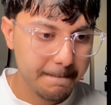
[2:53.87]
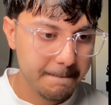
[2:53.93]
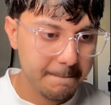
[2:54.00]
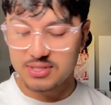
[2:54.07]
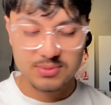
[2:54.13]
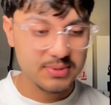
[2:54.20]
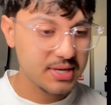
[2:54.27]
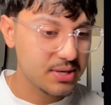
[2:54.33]

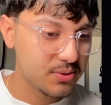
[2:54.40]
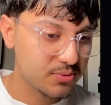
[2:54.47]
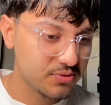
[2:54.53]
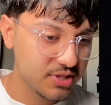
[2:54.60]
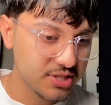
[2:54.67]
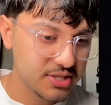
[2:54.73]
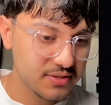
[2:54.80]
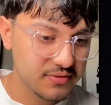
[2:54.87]
Wow,
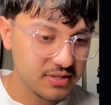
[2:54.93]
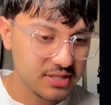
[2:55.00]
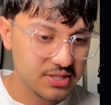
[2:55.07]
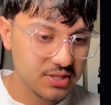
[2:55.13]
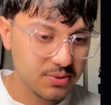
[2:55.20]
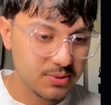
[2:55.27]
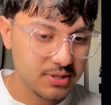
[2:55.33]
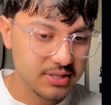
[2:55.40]
reshuffle
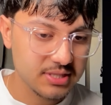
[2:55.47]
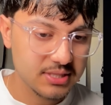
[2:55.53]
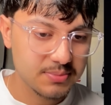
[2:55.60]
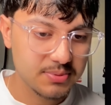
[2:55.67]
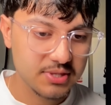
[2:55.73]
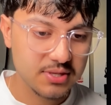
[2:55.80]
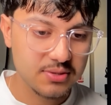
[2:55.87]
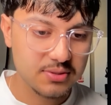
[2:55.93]
actually works. That's
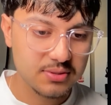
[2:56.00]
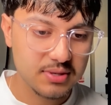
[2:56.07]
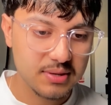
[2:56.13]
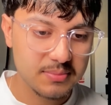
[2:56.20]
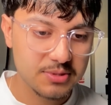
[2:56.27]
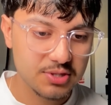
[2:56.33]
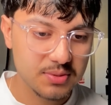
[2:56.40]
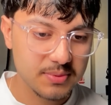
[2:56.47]
pretty cool.
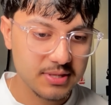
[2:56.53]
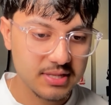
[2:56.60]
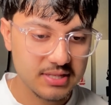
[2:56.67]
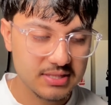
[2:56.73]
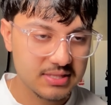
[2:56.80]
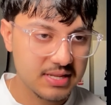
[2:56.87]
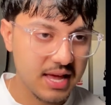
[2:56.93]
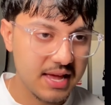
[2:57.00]
I'm assuming
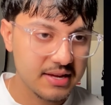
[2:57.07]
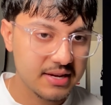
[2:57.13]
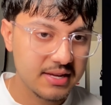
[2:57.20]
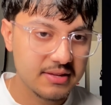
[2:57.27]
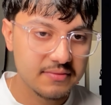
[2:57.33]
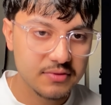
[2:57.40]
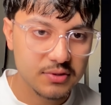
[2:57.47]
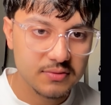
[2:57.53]
that's AI
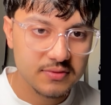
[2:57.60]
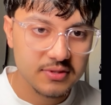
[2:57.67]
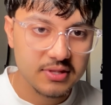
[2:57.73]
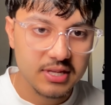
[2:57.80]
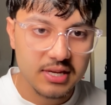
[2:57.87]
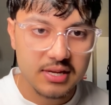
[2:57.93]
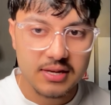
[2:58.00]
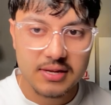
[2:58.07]
involved in there.